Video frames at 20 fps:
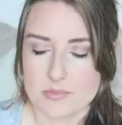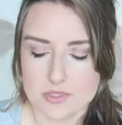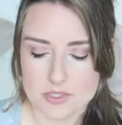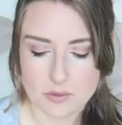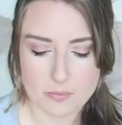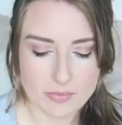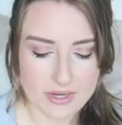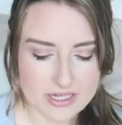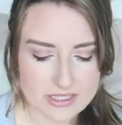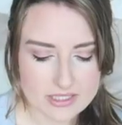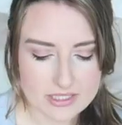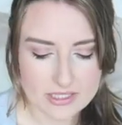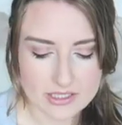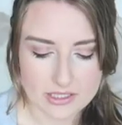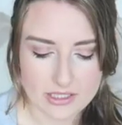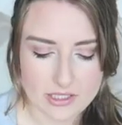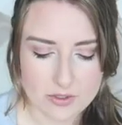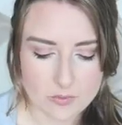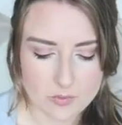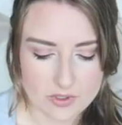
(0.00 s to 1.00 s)
So
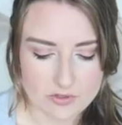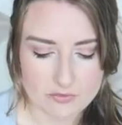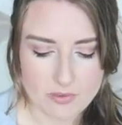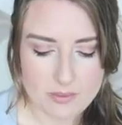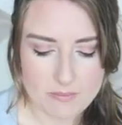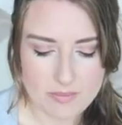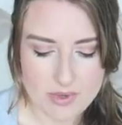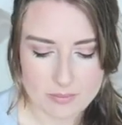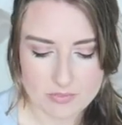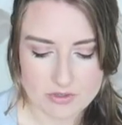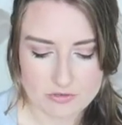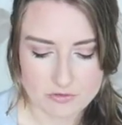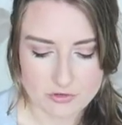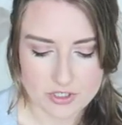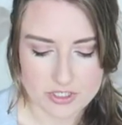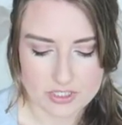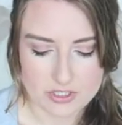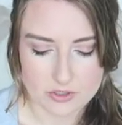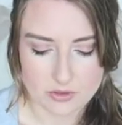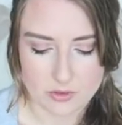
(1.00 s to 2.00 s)
basically one of my mummy
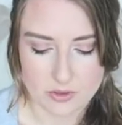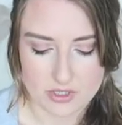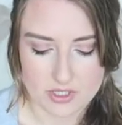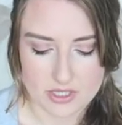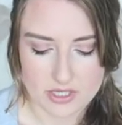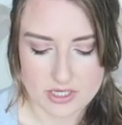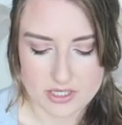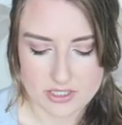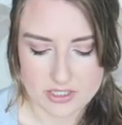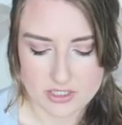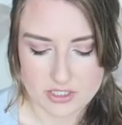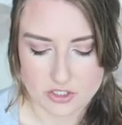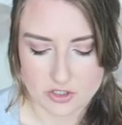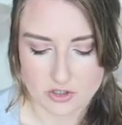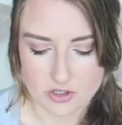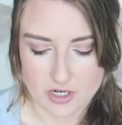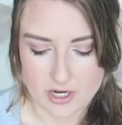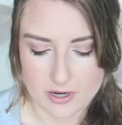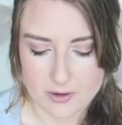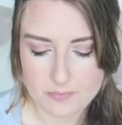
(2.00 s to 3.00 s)
friends on
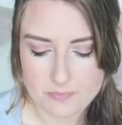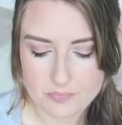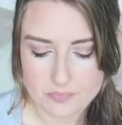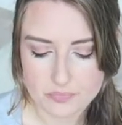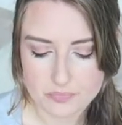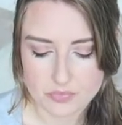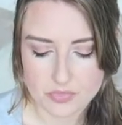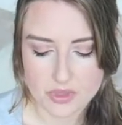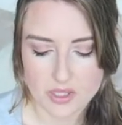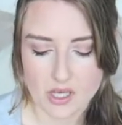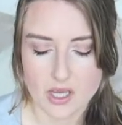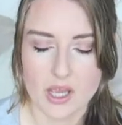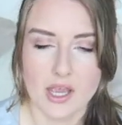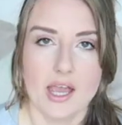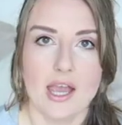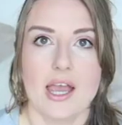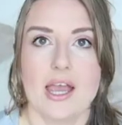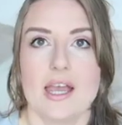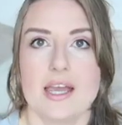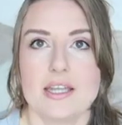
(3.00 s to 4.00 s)
Instagram,
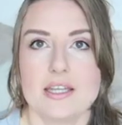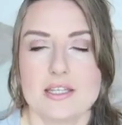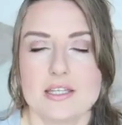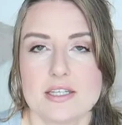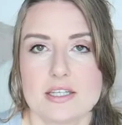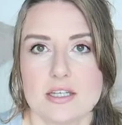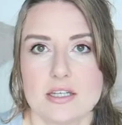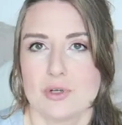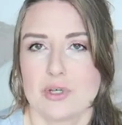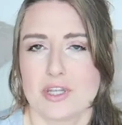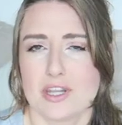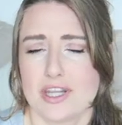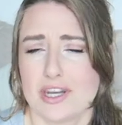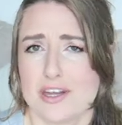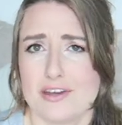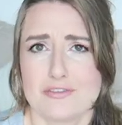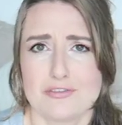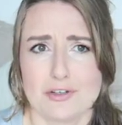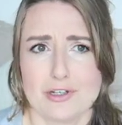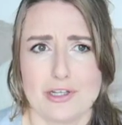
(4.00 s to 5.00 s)
and everyone
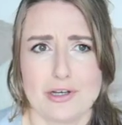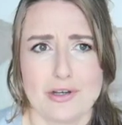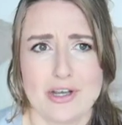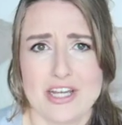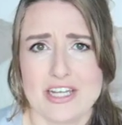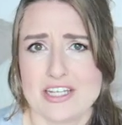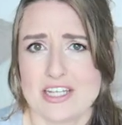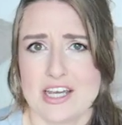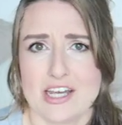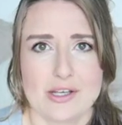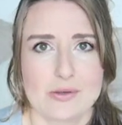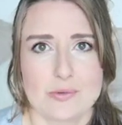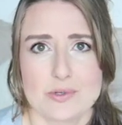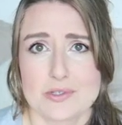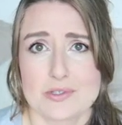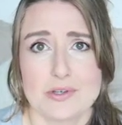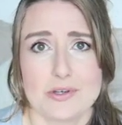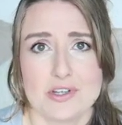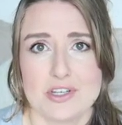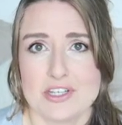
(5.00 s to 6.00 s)
that I follow and tag
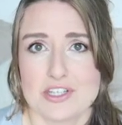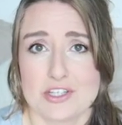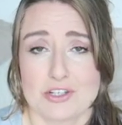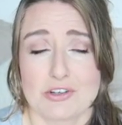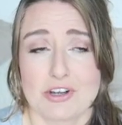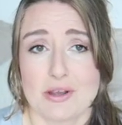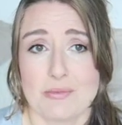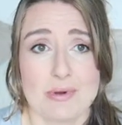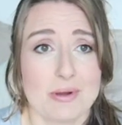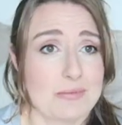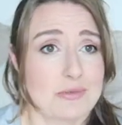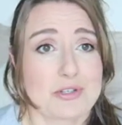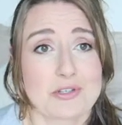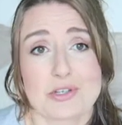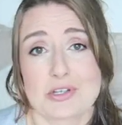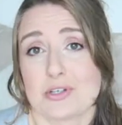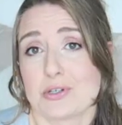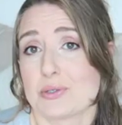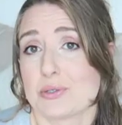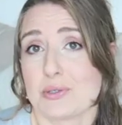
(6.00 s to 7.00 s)
was on Instagram, I'm just
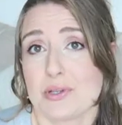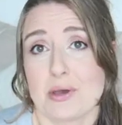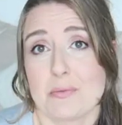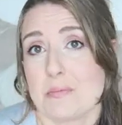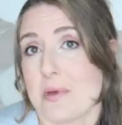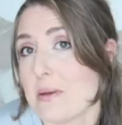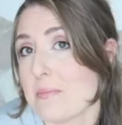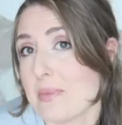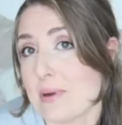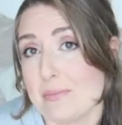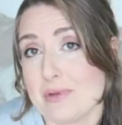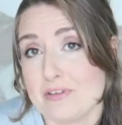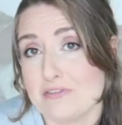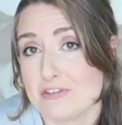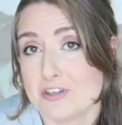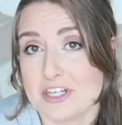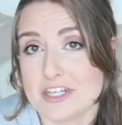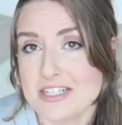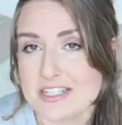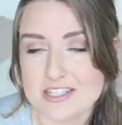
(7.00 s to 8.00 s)
going to call them my mummy
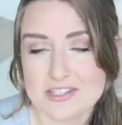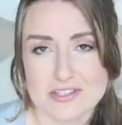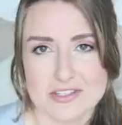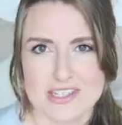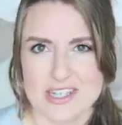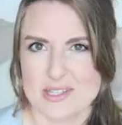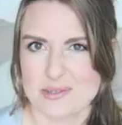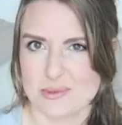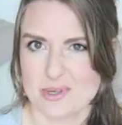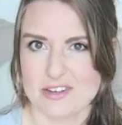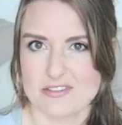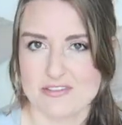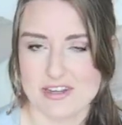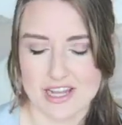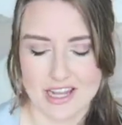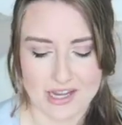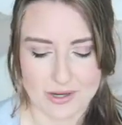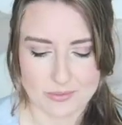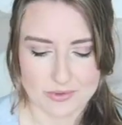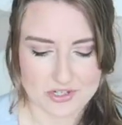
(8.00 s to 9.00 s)
friends because that's what I feel
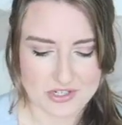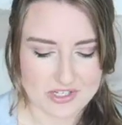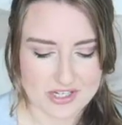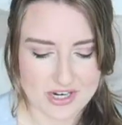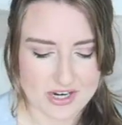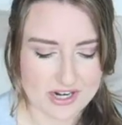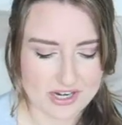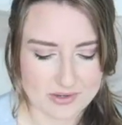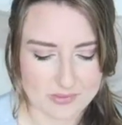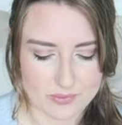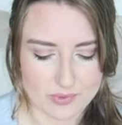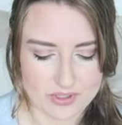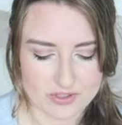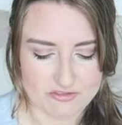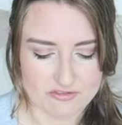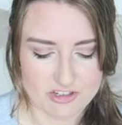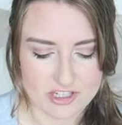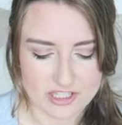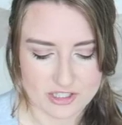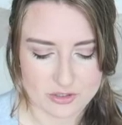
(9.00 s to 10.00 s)
like. We're just kind of
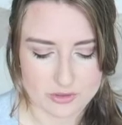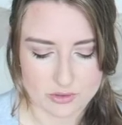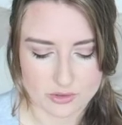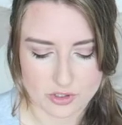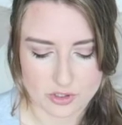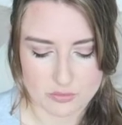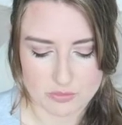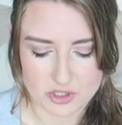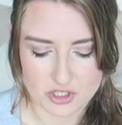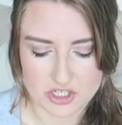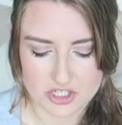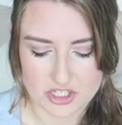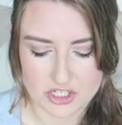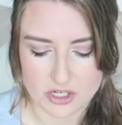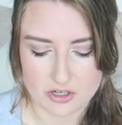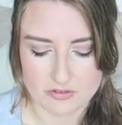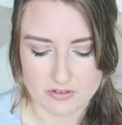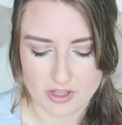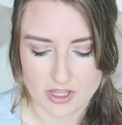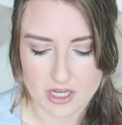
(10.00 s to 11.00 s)
one really cool community
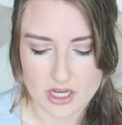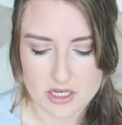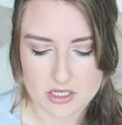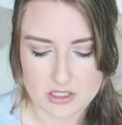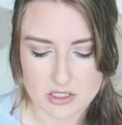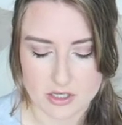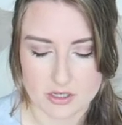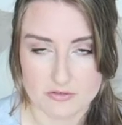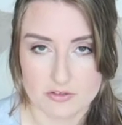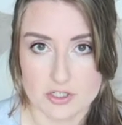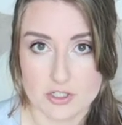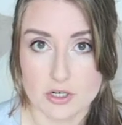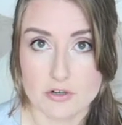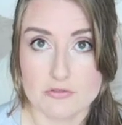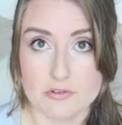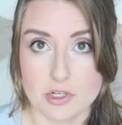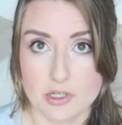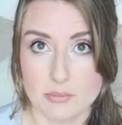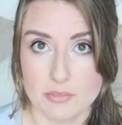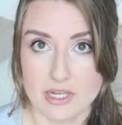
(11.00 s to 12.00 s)
over there. So if you
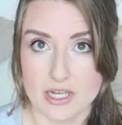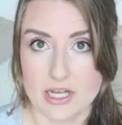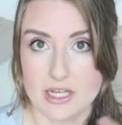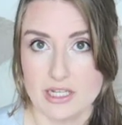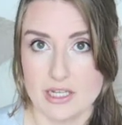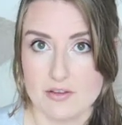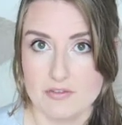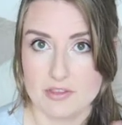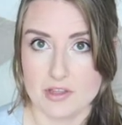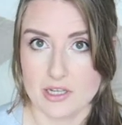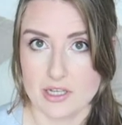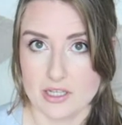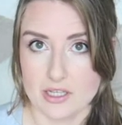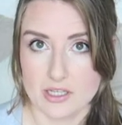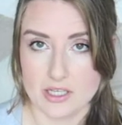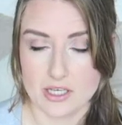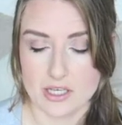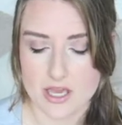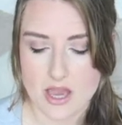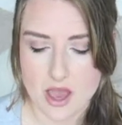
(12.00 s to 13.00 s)
don't follow me, I'll leave the
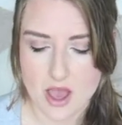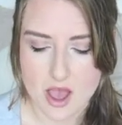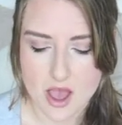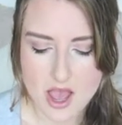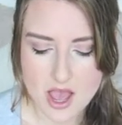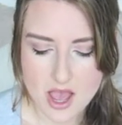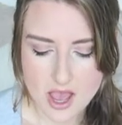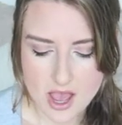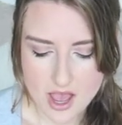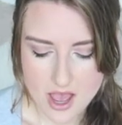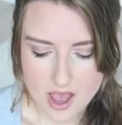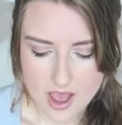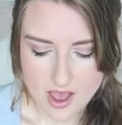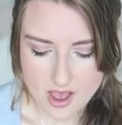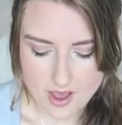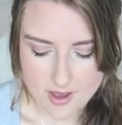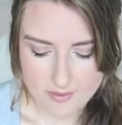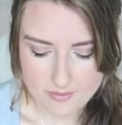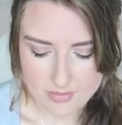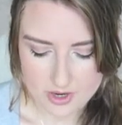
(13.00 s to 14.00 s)
link here
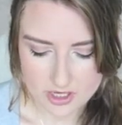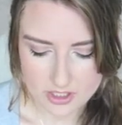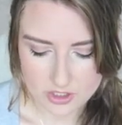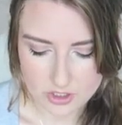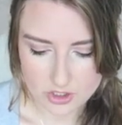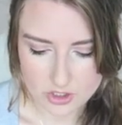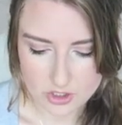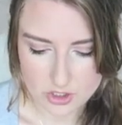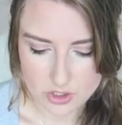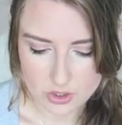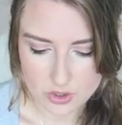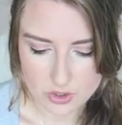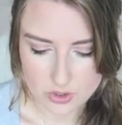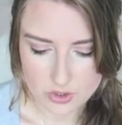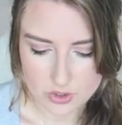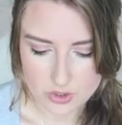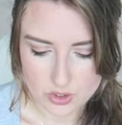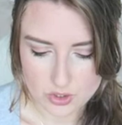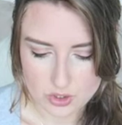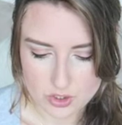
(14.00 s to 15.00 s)
and
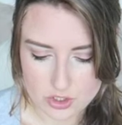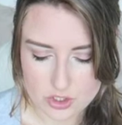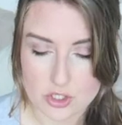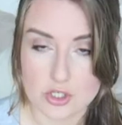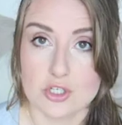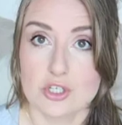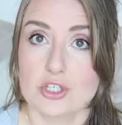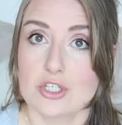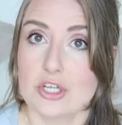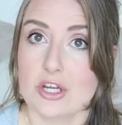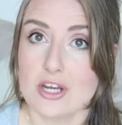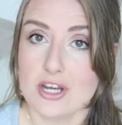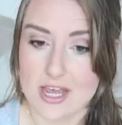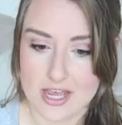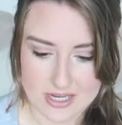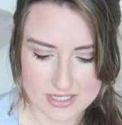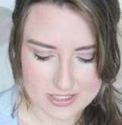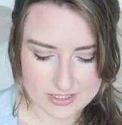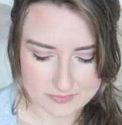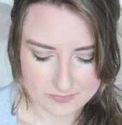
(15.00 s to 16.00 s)
you should join
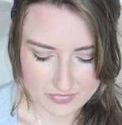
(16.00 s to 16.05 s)
us.